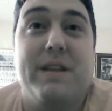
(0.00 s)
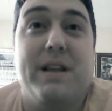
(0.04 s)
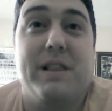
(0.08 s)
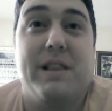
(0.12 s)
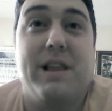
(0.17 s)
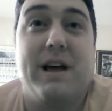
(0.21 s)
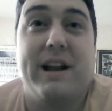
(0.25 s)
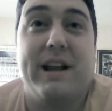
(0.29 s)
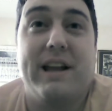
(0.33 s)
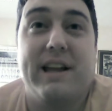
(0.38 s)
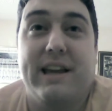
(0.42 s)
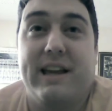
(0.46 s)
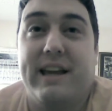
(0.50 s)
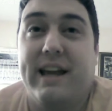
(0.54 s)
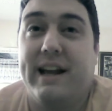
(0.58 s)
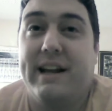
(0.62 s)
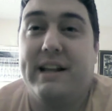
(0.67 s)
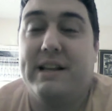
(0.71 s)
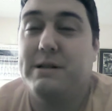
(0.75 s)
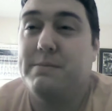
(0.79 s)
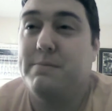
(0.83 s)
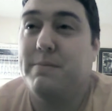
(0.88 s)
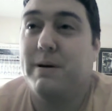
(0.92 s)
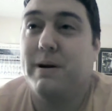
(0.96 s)
a lot of
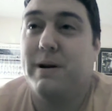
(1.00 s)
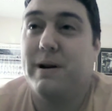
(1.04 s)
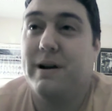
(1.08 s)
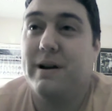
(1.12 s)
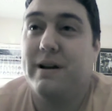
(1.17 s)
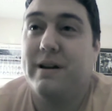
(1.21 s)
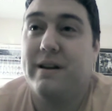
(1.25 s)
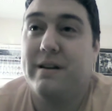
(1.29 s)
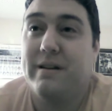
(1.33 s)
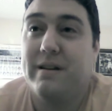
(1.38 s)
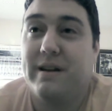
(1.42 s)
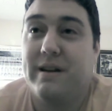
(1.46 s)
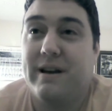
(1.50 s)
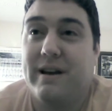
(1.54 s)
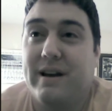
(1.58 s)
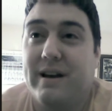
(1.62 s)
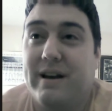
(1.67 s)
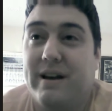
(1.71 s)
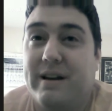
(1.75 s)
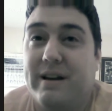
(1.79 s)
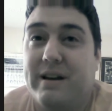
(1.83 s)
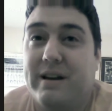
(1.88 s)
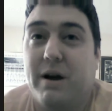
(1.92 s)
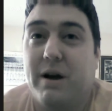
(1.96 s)
Gettysburg
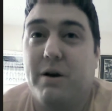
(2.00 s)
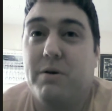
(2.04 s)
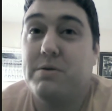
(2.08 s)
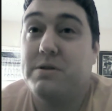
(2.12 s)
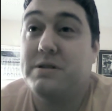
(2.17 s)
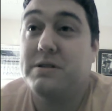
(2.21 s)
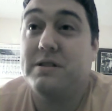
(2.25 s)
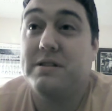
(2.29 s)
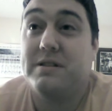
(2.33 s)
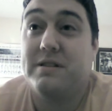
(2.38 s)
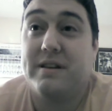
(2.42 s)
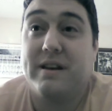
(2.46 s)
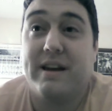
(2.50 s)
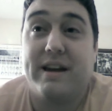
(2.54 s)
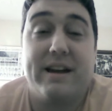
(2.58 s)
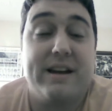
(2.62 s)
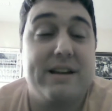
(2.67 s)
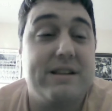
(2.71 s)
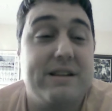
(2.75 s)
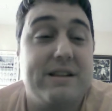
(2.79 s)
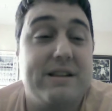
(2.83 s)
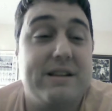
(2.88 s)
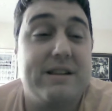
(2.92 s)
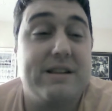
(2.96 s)
ghosts, I
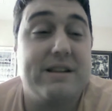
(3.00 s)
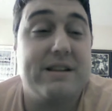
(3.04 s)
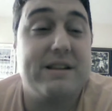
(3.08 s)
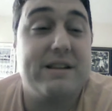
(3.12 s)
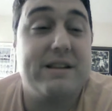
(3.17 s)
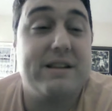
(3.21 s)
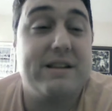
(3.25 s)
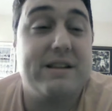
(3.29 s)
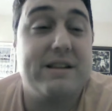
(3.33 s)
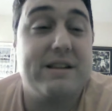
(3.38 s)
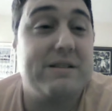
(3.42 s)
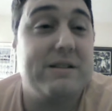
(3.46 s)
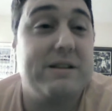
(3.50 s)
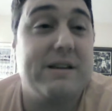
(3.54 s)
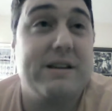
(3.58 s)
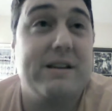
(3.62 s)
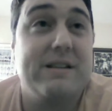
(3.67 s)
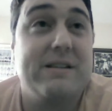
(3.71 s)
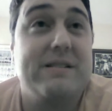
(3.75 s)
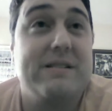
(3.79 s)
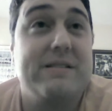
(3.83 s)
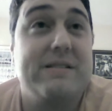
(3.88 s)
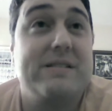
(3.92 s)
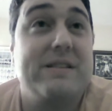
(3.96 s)
guess you can
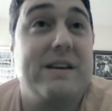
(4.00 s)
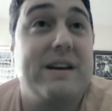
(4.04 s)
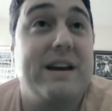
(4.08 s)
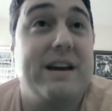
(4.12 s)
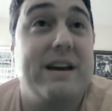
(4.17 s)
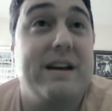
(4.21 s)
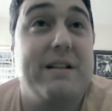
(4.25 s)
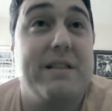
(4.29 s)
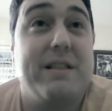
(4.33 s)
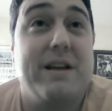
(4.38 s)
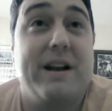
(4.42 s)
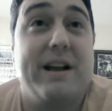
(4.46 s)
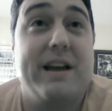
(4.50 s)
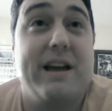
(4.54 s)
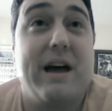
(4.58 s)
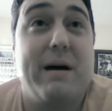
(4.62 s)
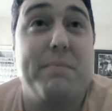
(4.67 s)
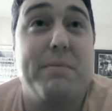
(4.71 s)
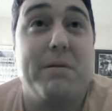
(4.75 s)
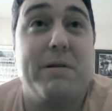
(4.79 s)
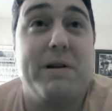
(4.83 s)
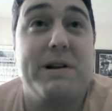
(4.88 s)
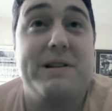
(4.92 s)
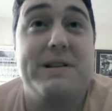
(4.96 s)
say, a lot of apparitions
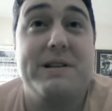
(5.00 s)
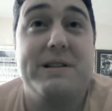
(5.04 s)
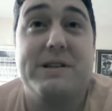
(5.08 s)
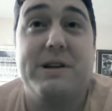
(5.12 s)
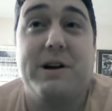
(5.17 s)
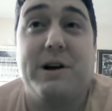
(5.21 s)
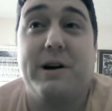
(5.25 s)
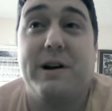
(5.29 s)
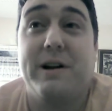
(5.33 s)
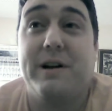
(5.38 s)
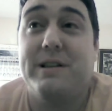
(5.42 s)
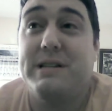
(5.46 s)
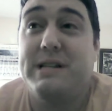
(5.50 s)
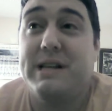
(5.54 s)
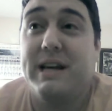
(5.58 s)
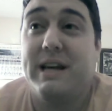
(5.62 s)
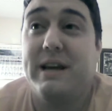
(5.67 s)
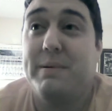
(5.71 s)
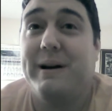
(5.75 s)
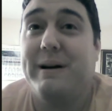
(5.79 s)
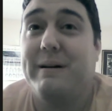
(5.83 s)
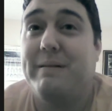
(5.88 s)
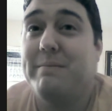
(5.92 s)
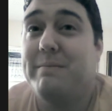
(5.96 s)
caught on tape.
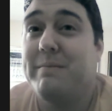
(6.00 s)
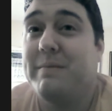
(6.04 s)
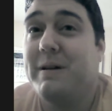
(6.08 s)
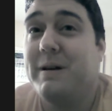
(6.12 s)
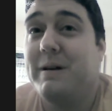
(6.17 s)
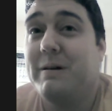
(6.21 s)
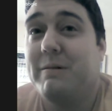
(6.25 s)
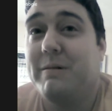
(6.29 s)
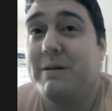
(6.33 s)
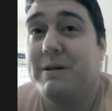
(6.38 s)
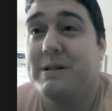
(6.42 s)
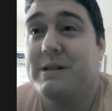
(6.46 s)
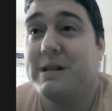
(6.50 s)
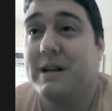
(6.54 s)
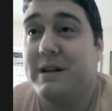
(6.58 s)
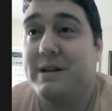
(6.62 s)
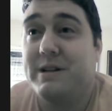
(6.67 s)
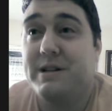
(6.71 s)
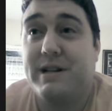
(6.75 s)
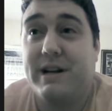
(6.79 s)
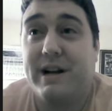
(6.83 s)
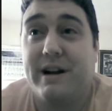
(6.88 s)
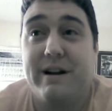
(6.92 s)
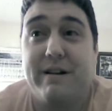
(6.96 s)
We're just going
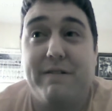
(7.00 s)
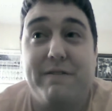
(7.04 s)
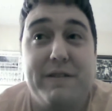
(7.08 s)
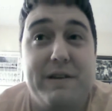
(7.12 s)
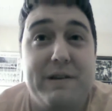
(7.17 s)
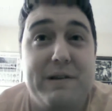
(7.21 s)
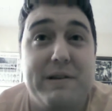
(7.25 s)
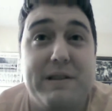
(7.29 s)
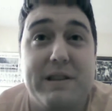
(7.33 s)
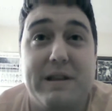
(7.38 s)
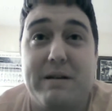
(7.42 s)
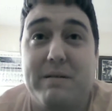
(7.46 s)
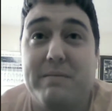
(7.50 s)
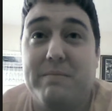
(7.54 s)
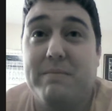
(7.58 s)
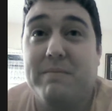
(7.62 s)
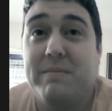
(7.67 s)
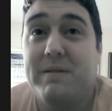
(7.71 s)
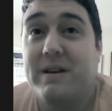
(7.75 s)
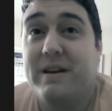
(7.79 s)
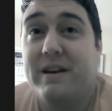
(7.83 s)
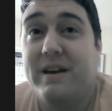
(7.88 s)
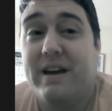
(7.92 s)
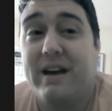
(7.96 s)
to share a few of them
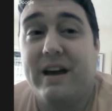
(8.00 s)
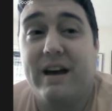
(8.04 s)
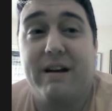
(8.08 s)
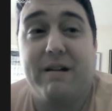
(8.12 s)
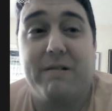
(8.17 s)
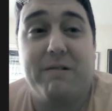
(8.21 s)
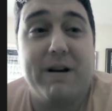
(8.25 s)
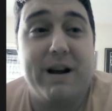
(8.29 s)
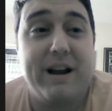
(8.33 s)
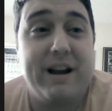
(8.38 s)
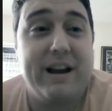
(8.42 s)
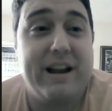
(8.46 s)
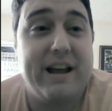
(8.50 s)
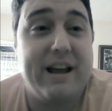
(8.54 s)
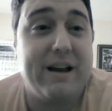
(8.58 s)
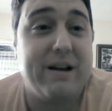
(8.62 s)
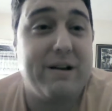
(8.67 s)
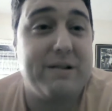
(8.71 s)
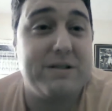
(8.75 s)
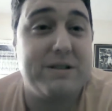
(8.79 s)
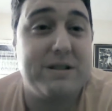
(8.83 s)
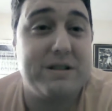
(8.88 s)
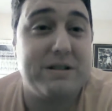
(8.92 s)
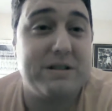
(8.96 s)
right
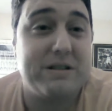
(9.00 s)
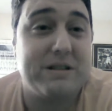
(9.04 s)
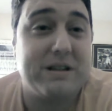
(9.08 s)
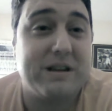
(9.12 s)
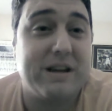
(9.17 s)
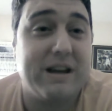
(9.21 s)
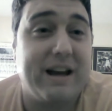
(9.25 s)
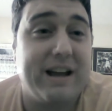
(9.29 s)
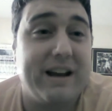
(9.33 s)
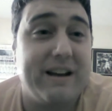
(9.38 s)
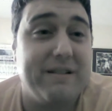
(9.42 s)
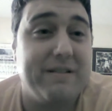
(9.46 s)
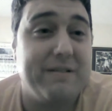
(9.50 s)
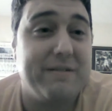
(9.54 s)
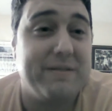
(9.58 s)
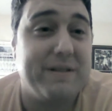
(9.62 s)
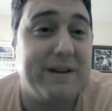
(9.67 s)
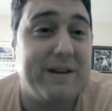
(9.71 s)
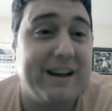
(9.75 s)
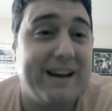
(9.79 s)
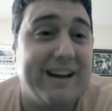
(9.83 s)
now just to kind of